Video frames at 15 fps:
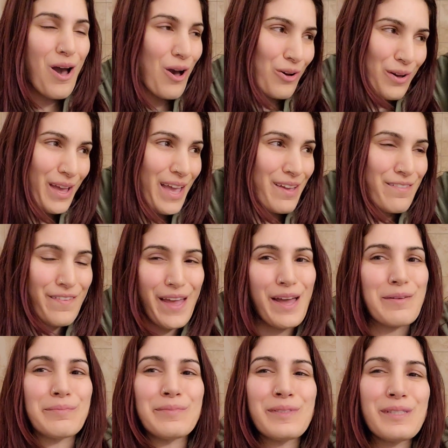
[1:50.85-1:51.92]
Okay,
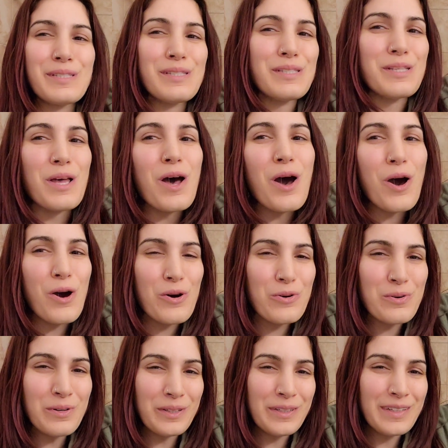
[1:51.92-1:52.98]
fam.
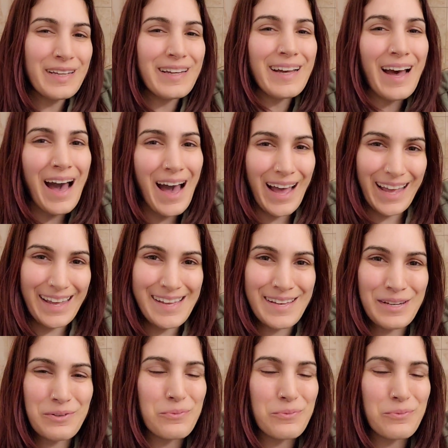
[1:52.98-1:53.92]
So, hi.